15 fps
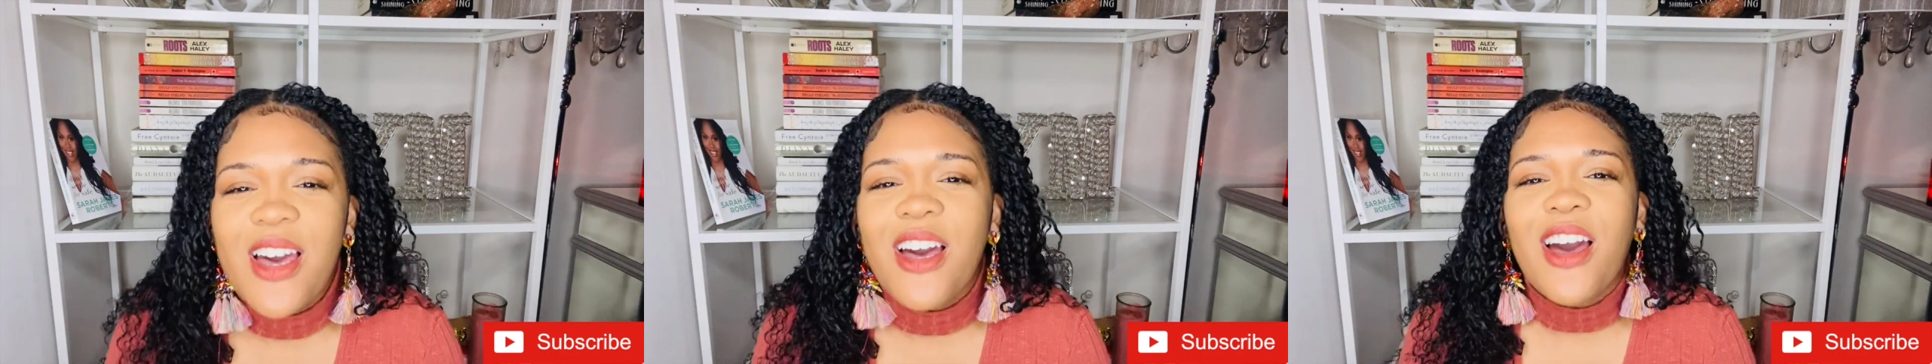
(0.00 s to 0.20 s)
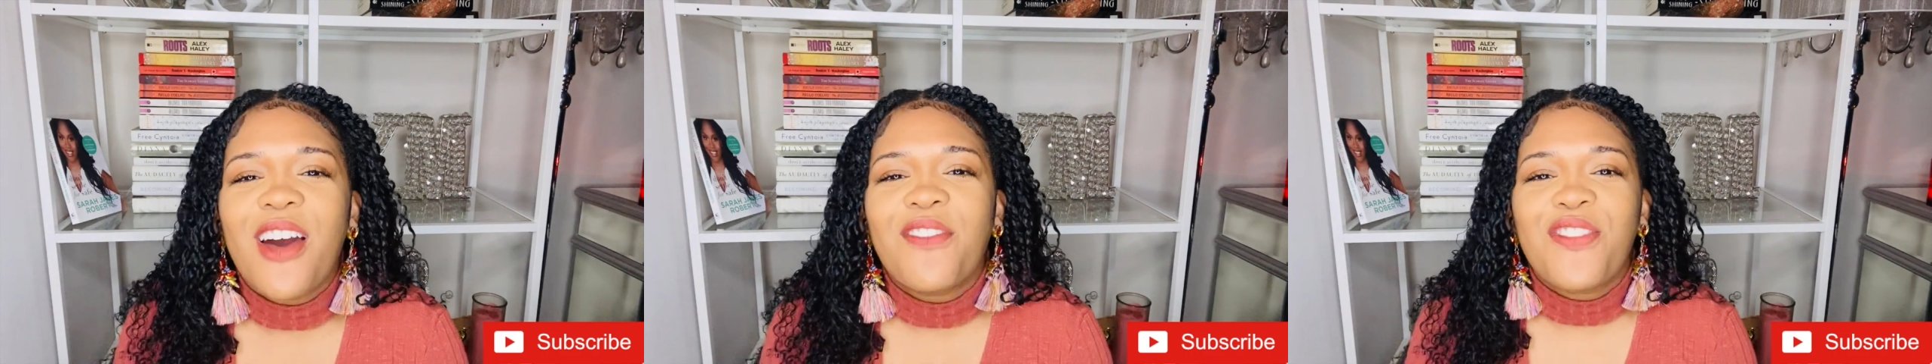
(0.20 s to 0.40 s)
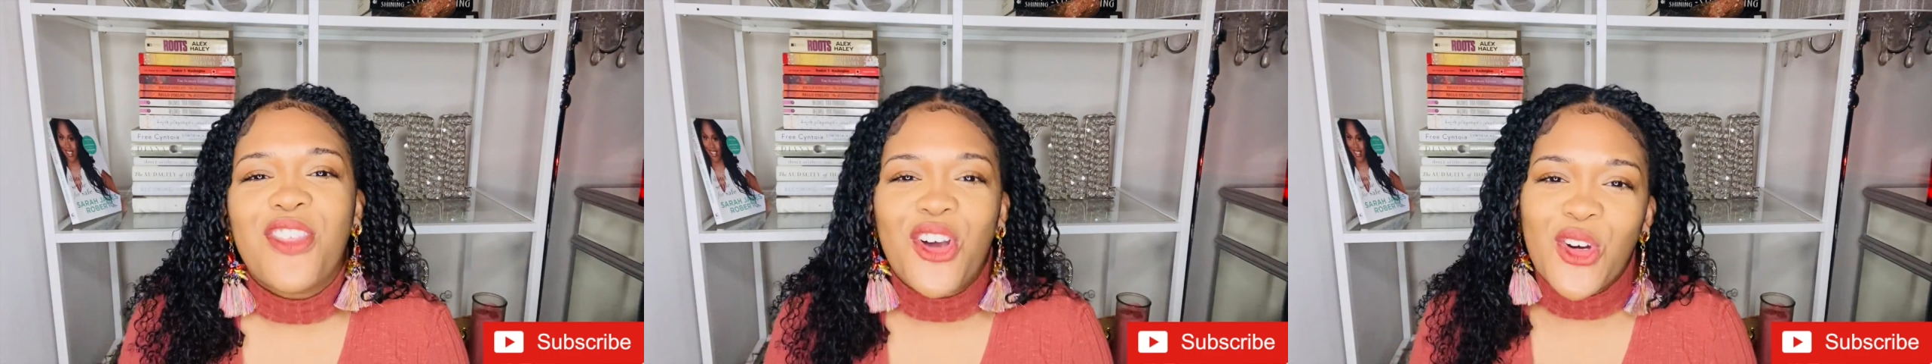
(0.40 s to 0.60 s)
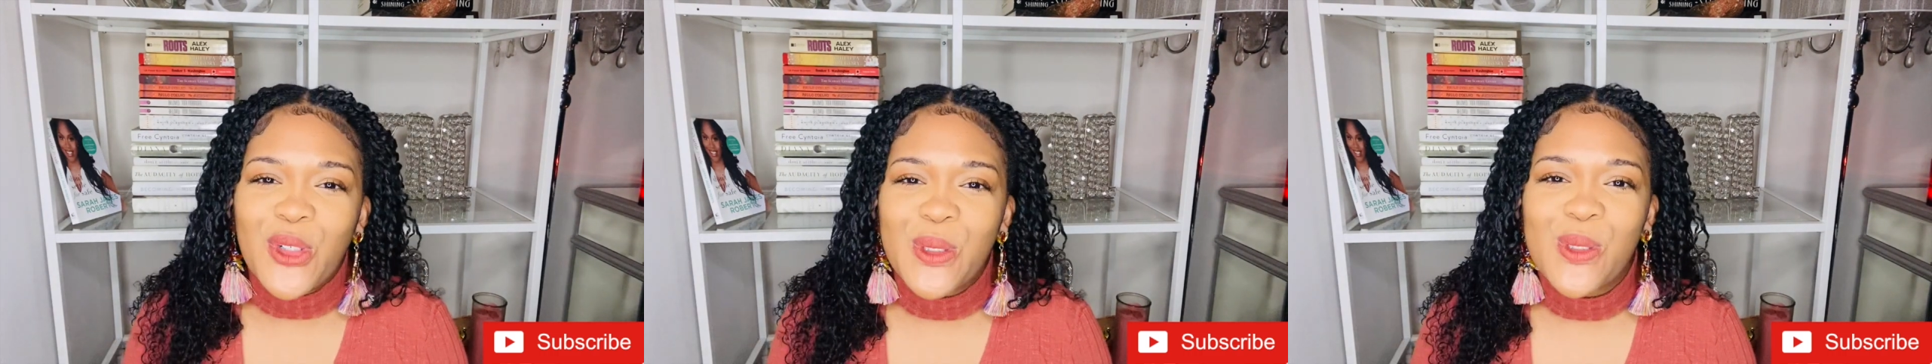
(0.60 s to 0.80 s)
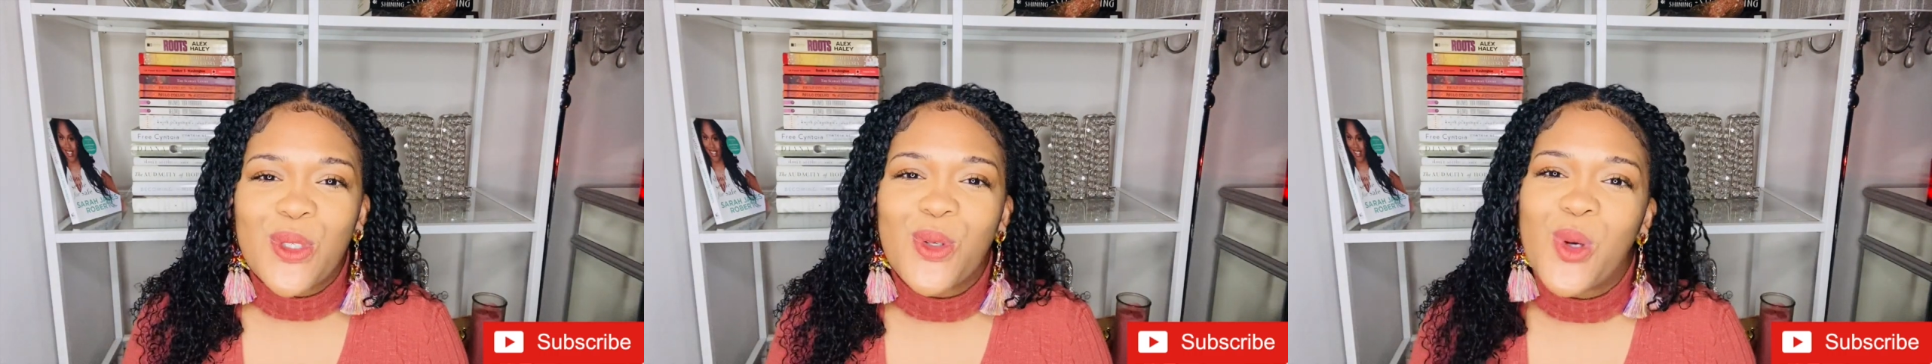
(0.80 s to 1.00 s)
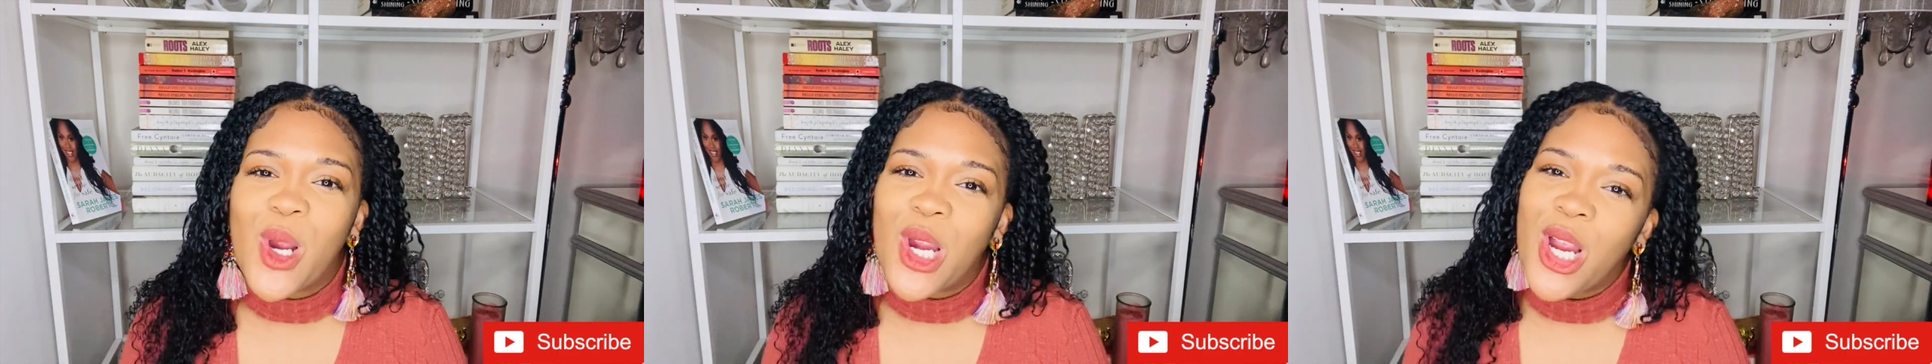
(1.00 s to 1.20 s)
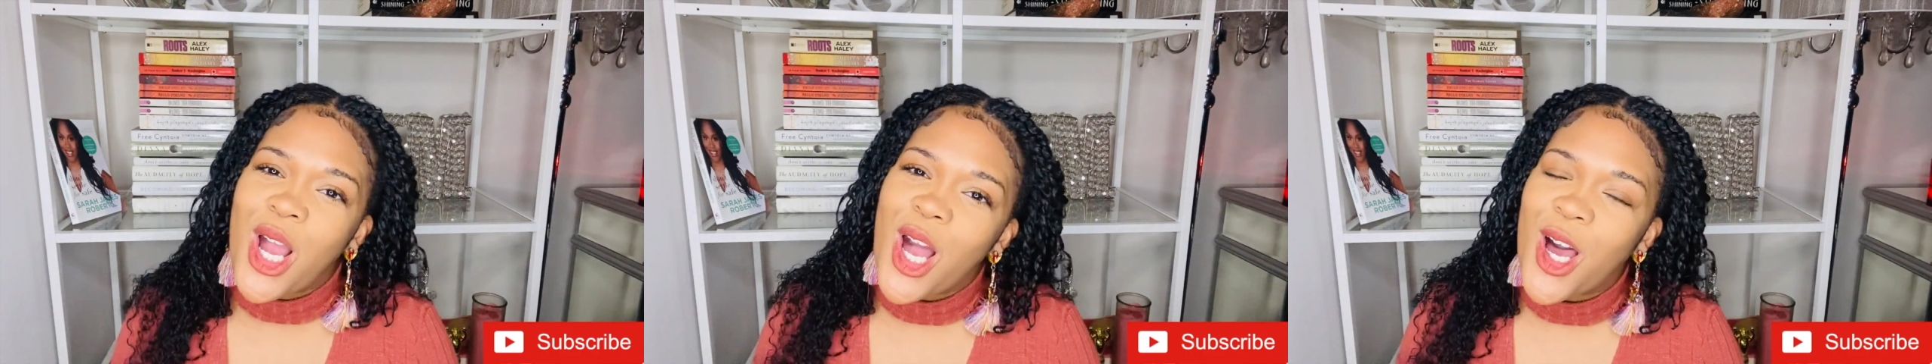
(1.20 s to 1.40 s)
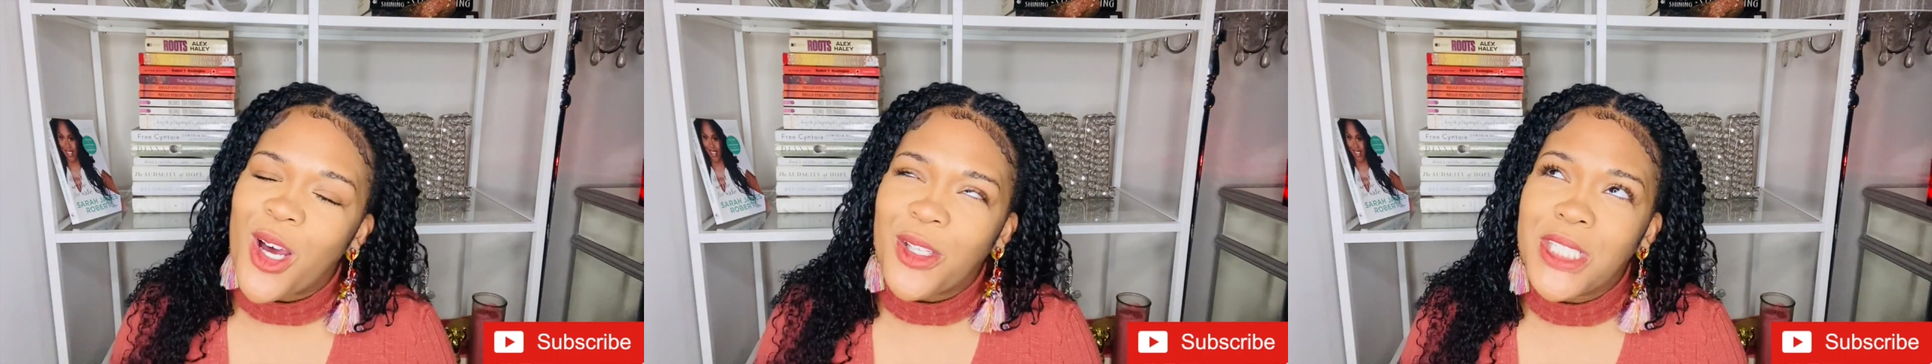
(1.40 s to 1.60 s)
of those who are
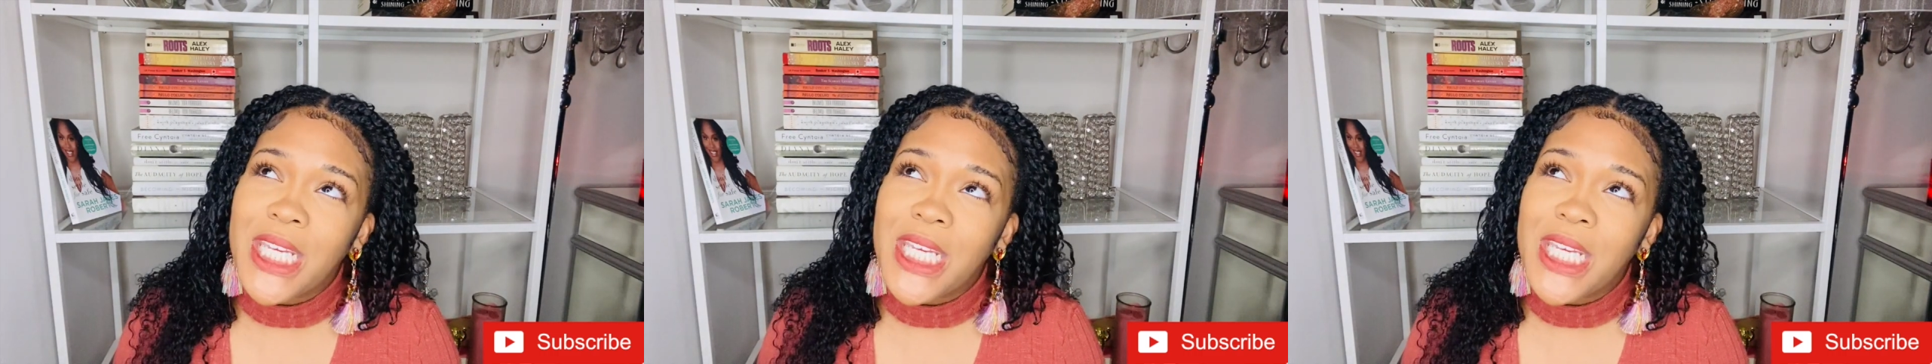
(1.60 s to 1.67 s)
called.